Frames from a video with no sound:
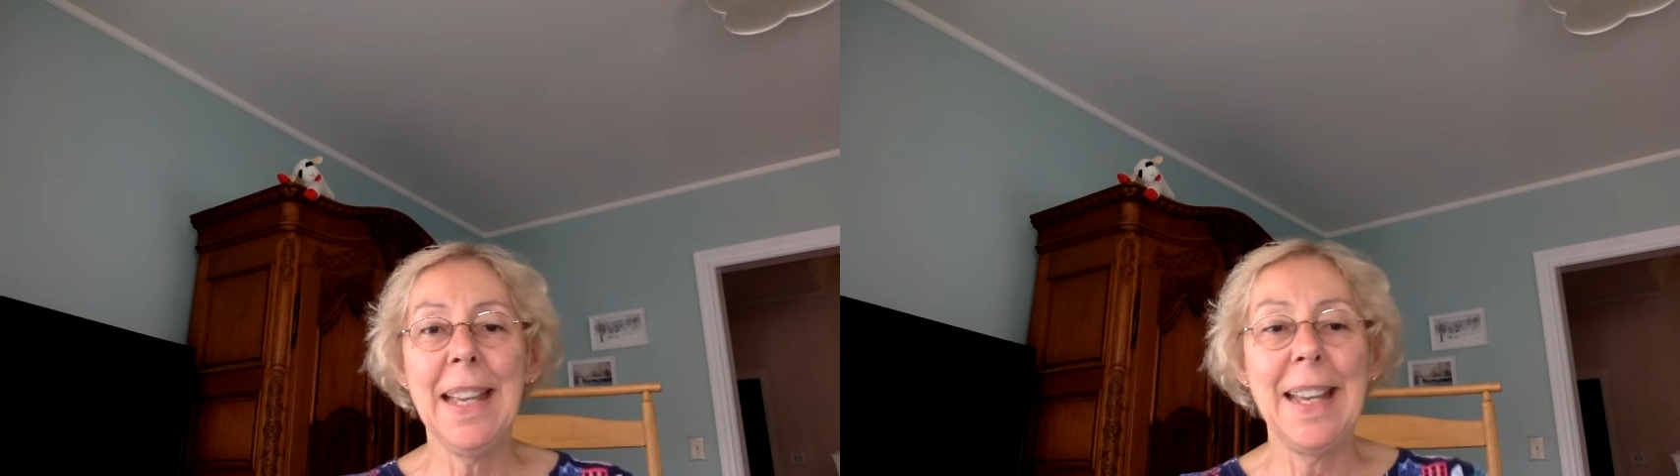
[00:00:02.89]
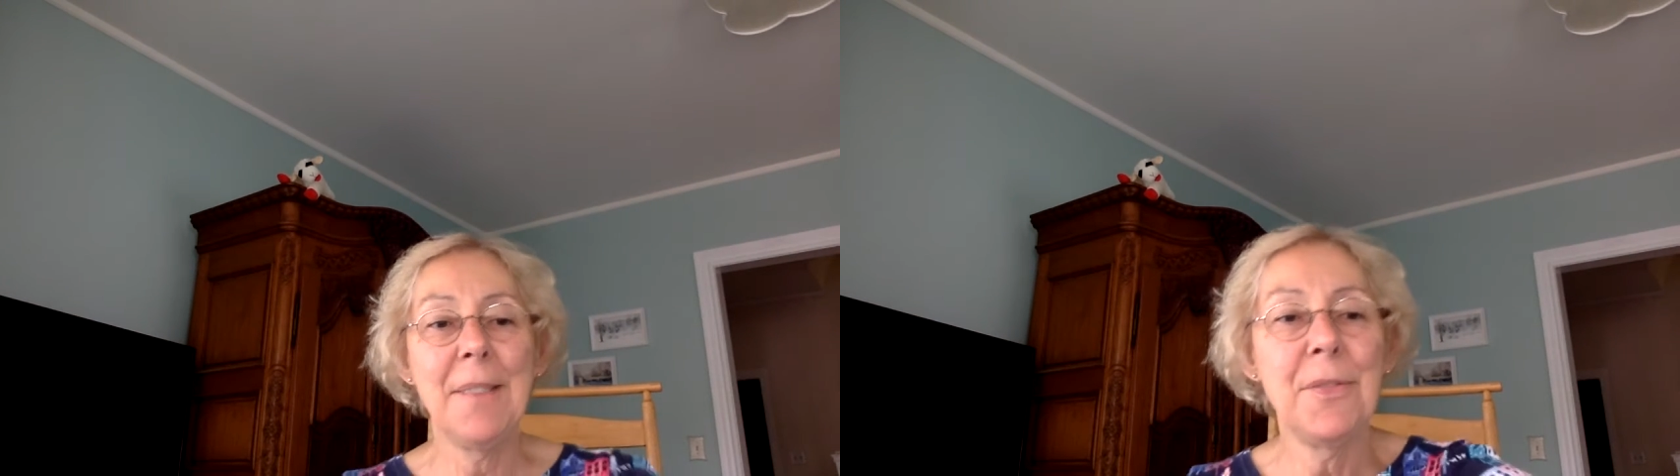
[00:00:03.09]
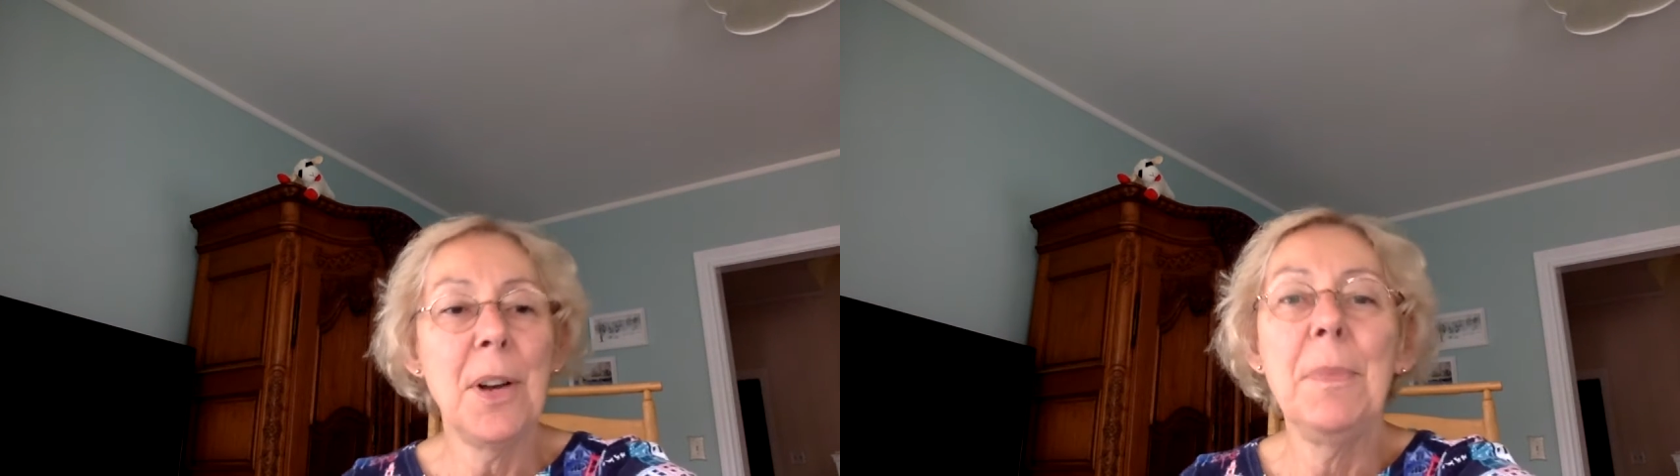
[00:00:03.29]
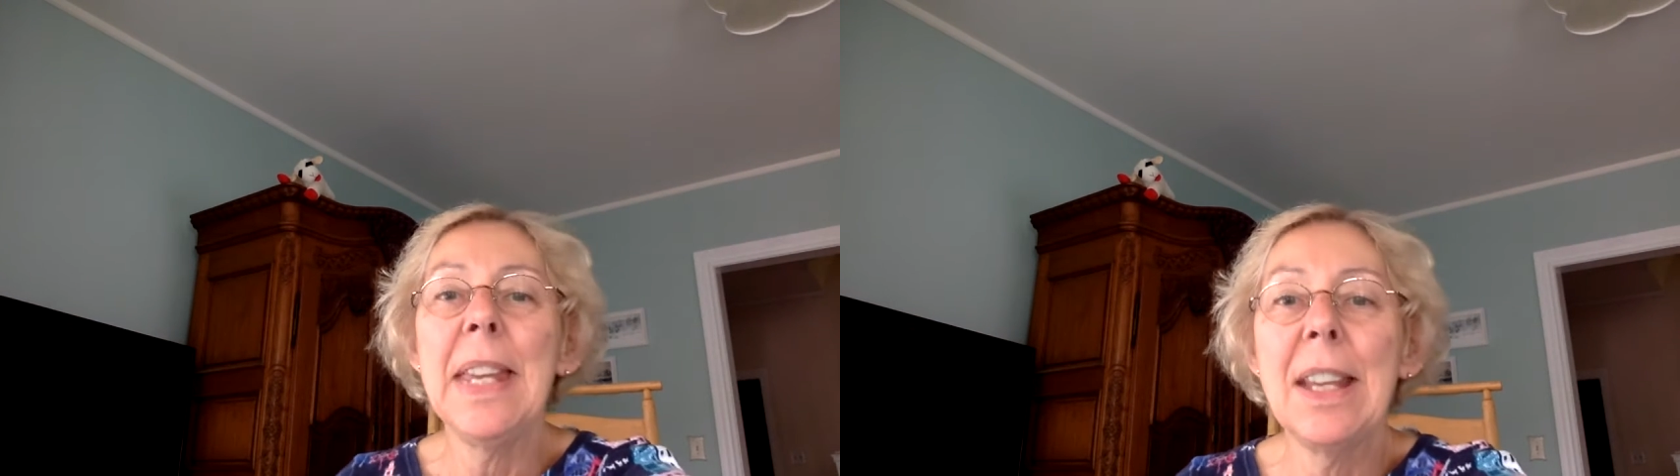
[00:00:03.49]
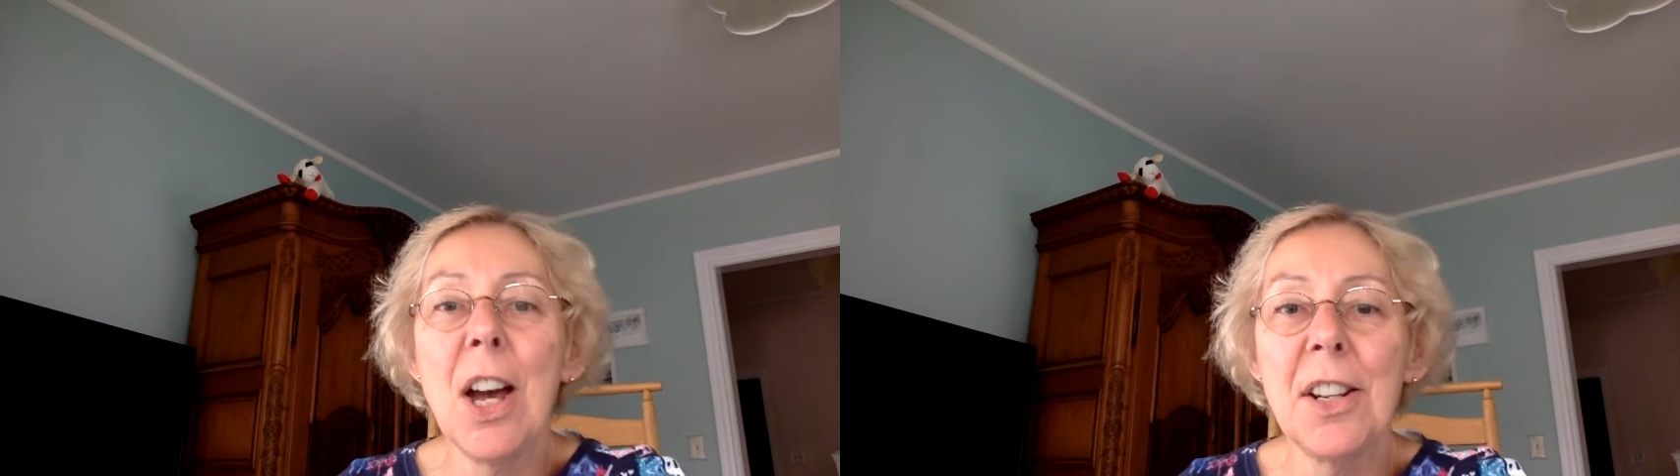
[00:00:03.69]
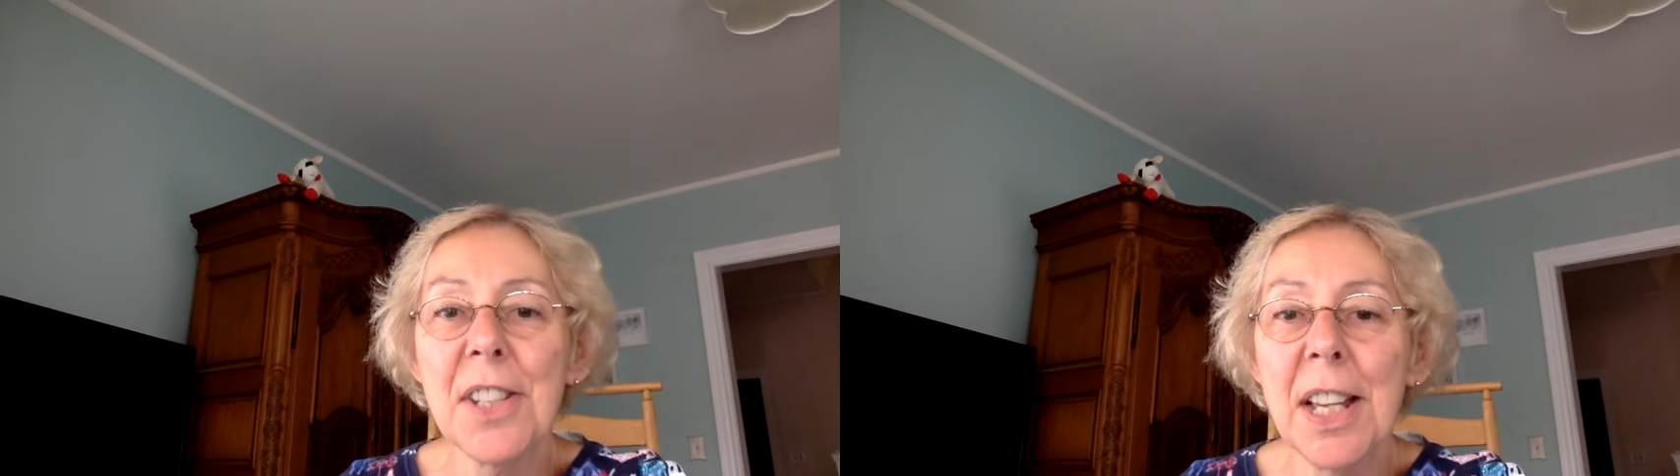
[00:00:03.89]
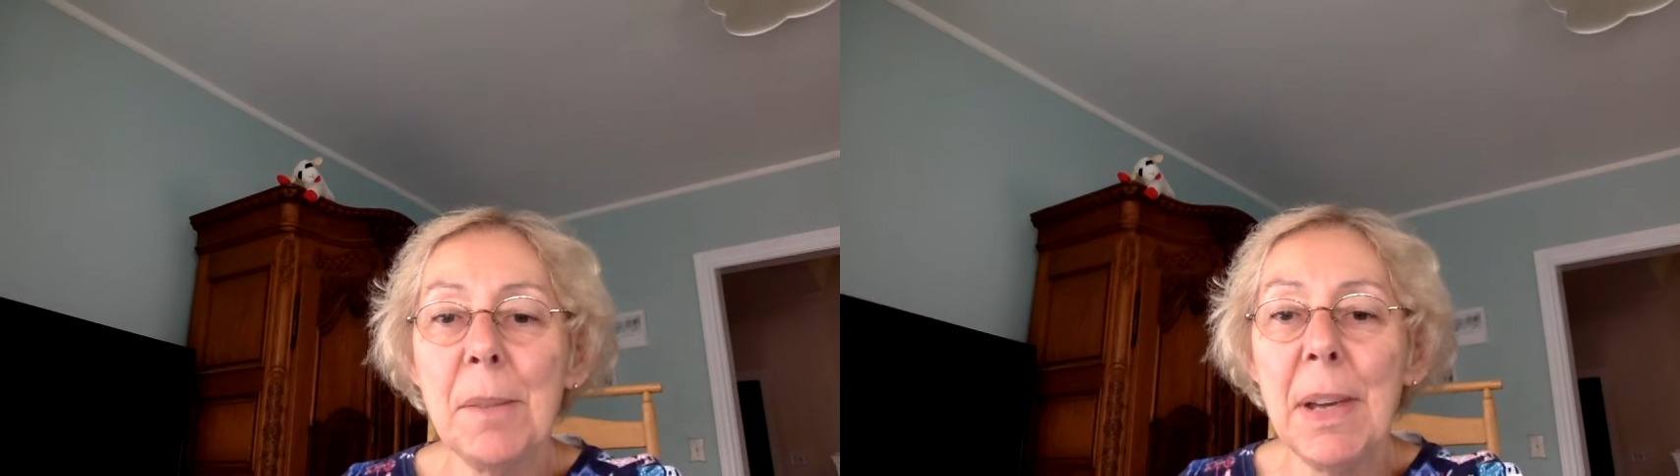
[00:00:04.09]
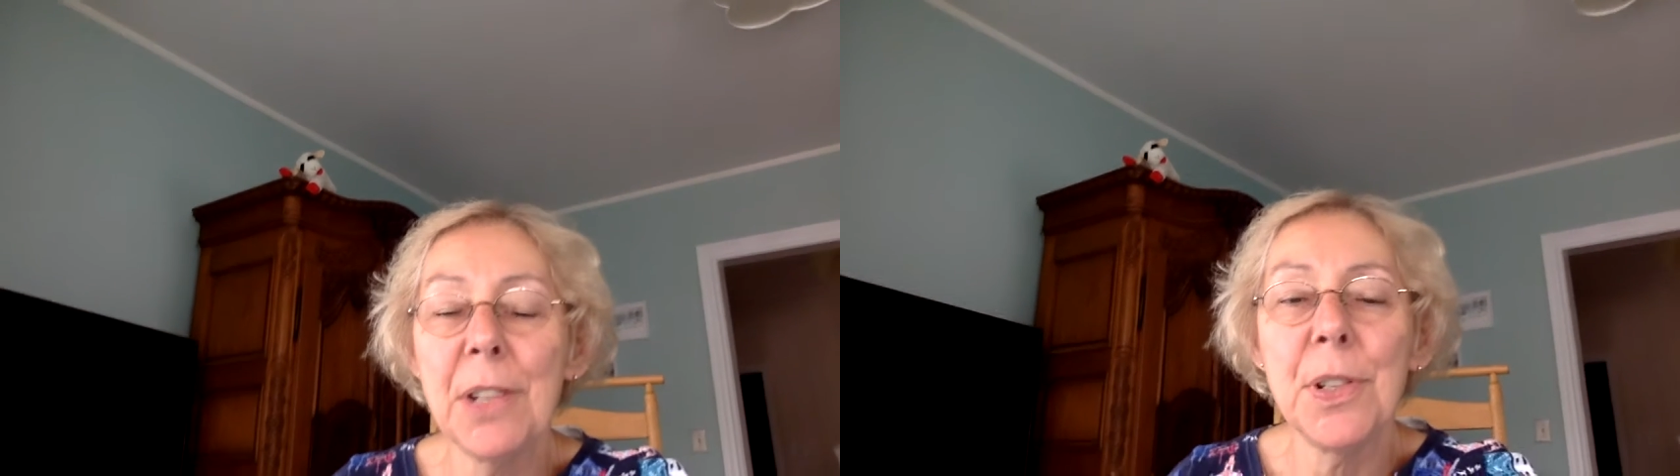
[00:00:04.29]
I'm from the Connors
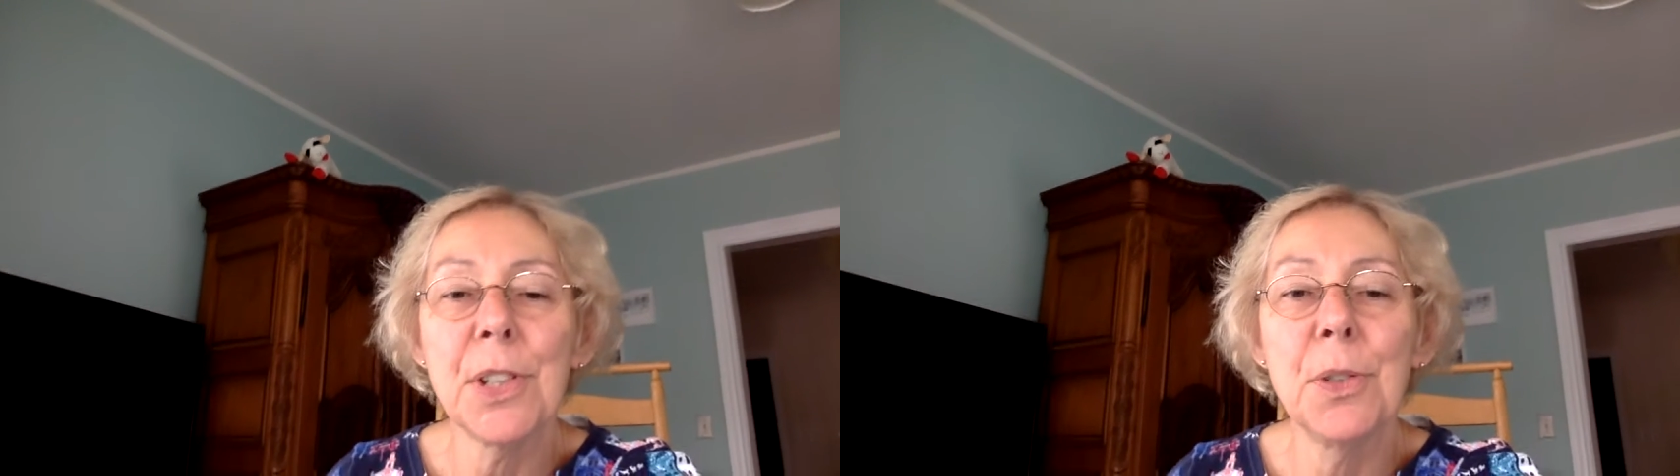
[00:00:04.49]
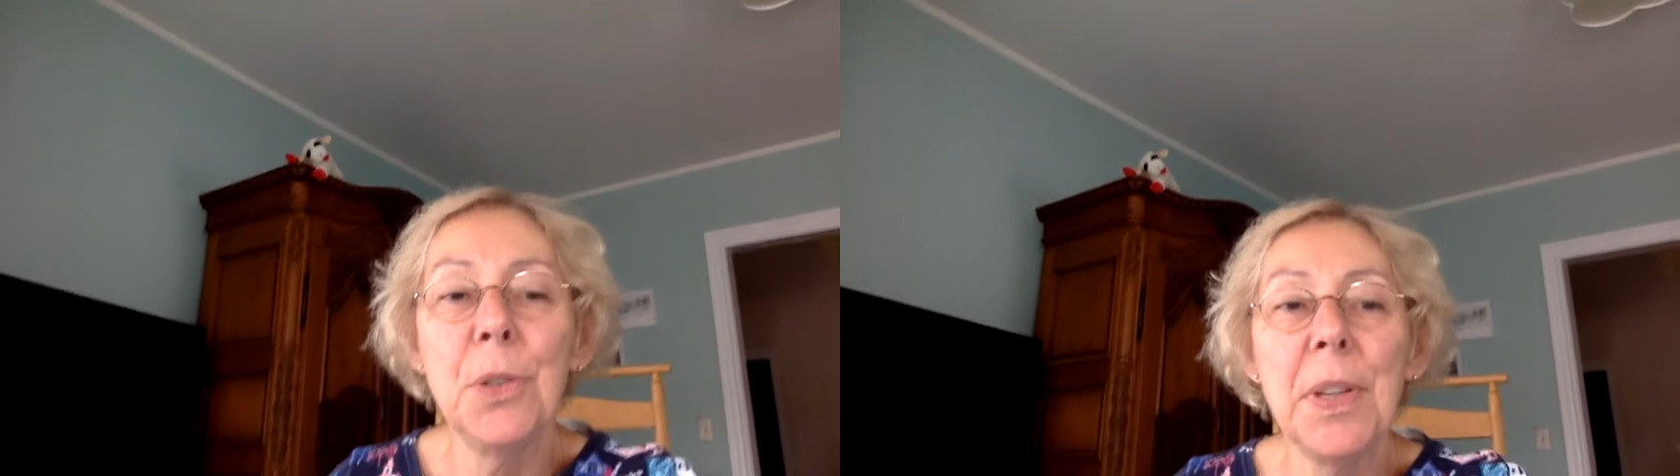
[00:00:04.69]
Elementary School,